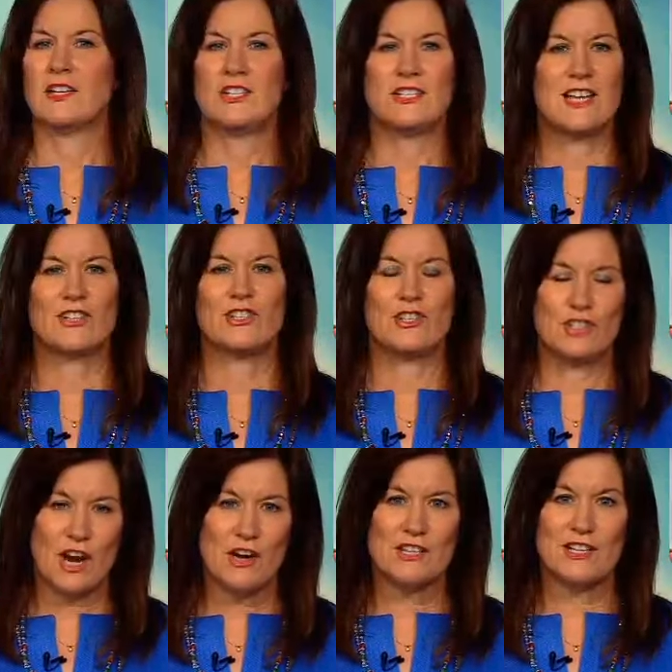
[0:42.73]
She says she's
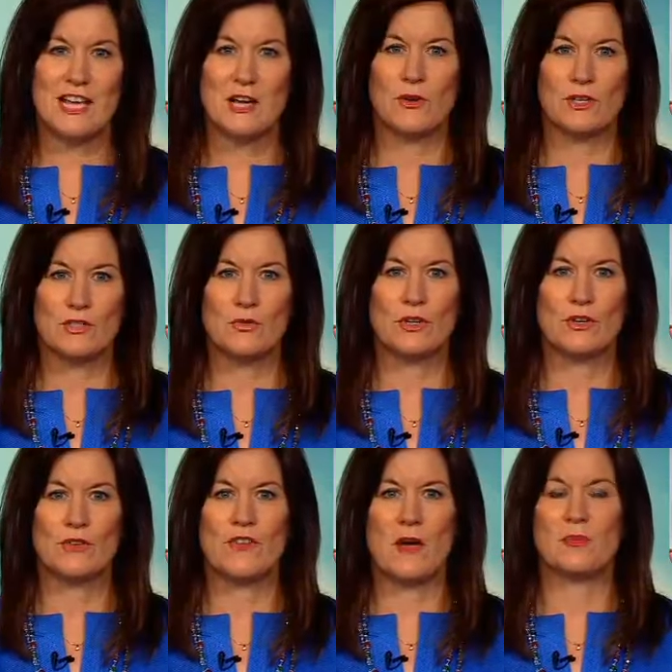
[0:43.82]
sharing the language with
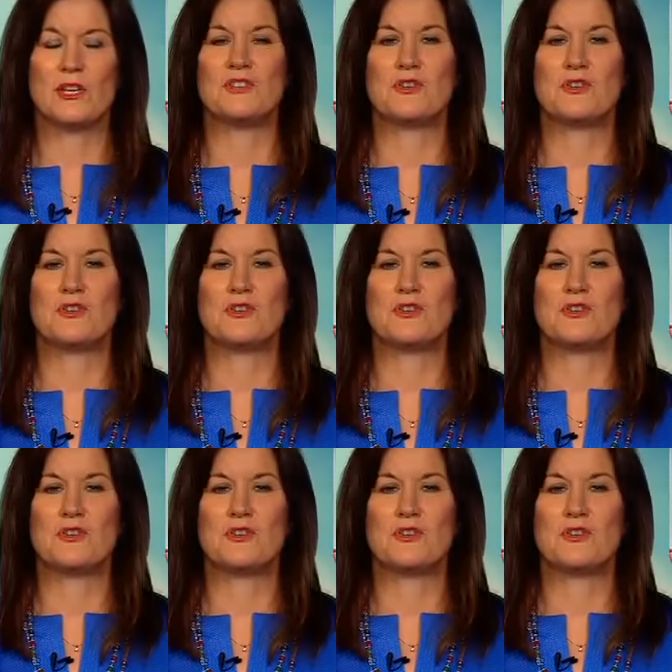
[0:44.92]
her family